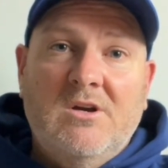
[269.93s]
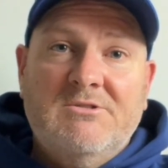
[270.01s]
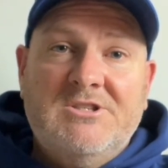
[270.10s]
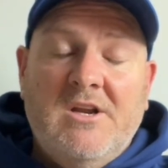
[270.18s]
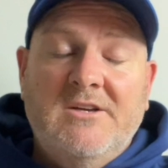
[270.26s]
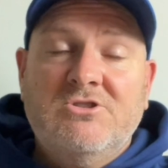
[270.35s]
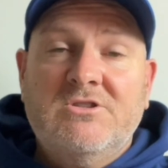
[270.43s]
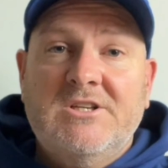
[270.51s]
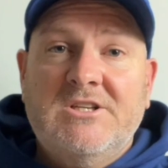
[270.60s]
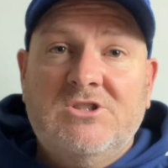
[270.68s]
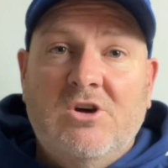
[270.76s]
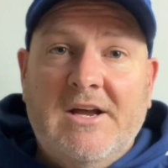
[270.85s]
It was an
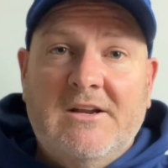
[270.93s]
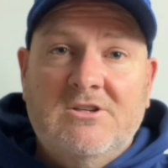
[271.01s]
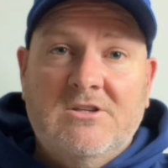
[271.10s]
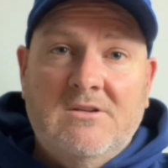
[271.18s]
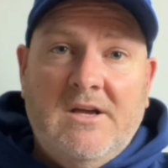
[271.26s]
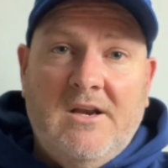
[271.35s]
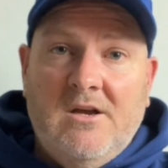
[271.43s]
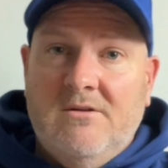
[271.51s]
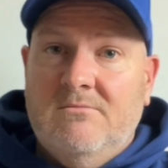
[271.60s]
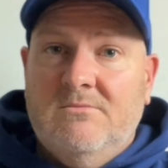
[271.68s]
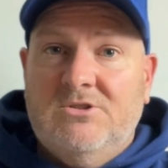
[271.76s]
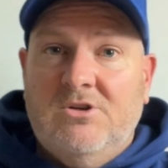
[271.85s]
interesting size, you know,
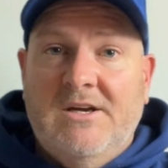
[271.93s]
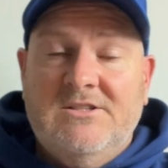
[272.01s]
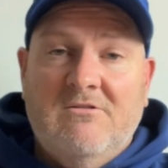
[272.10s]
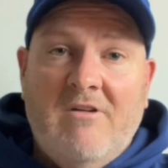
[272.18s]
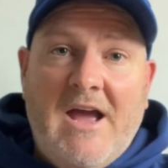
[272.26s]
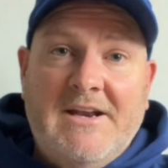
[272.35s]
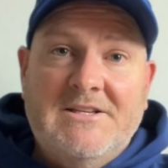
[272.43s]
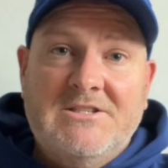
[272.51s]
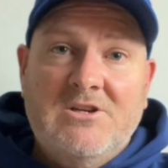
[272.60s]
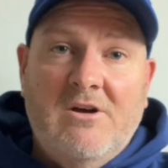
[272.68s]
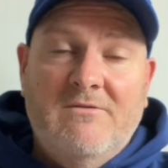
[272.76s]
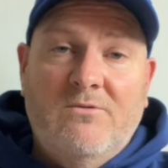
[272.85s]
size ground and
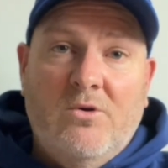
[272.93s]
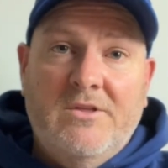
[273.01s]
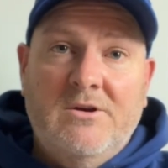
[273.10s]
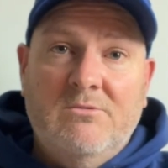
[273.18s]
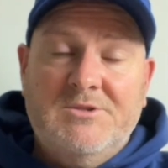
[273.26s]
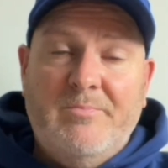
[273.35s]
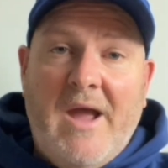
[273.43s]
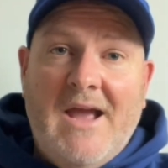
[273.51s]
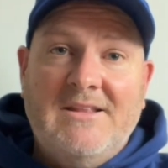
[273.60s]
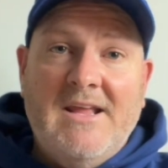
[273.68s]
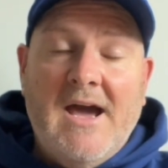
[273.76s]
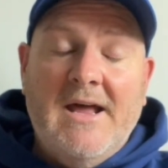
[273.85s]
so forth, and it was
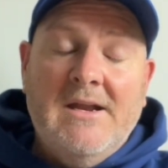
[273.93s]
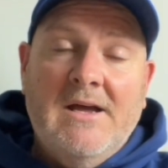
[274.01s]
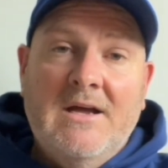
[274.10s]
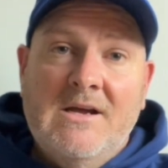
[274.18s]
packed out.